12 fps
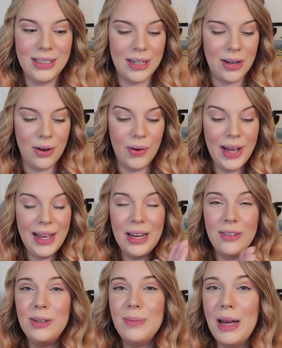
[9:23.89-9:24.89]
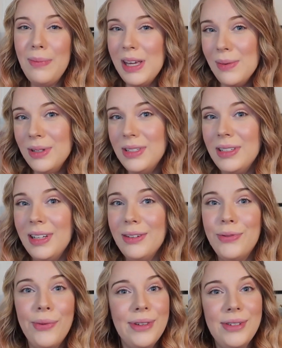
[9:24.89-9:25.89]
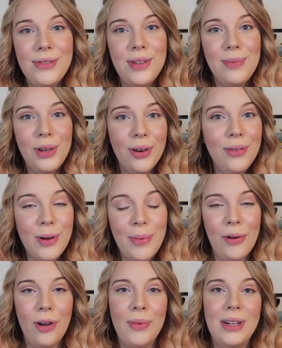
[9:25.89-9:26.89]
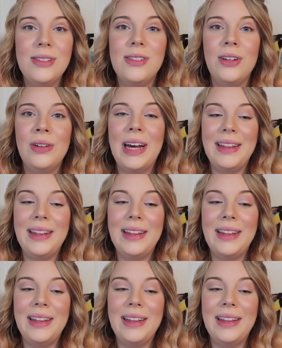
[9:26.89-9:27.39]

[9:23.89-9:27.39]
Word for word: So we might be able to look forward to some Unova Pokemon soon.